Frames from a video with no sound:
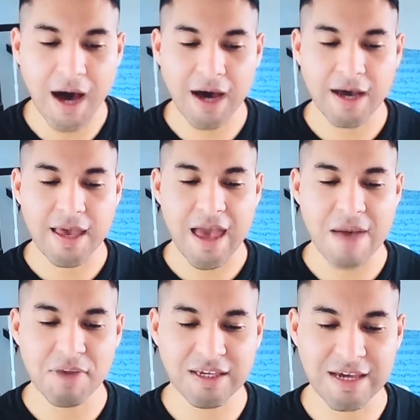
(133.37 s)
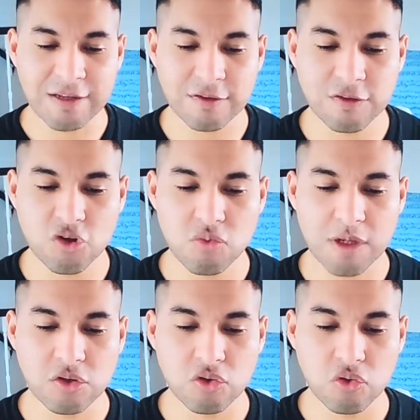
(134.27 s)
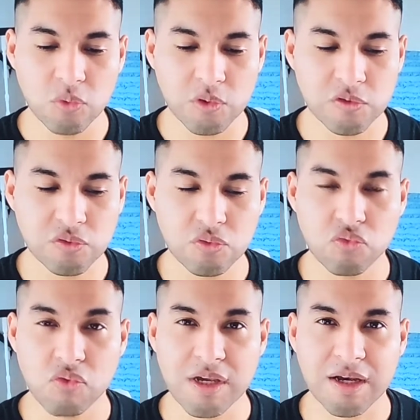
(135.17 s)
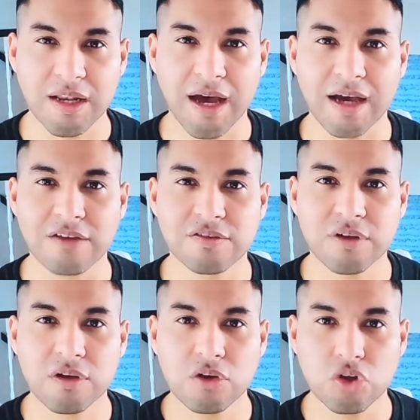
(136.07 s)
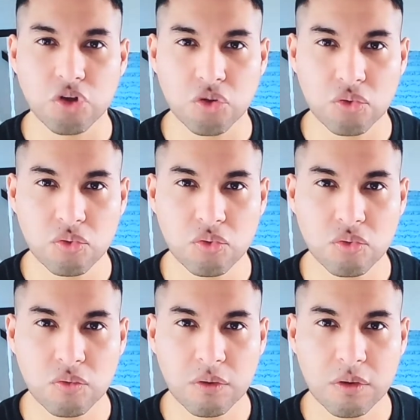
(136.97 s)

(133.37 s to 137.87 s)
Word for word: I am against you, and you will soon realize you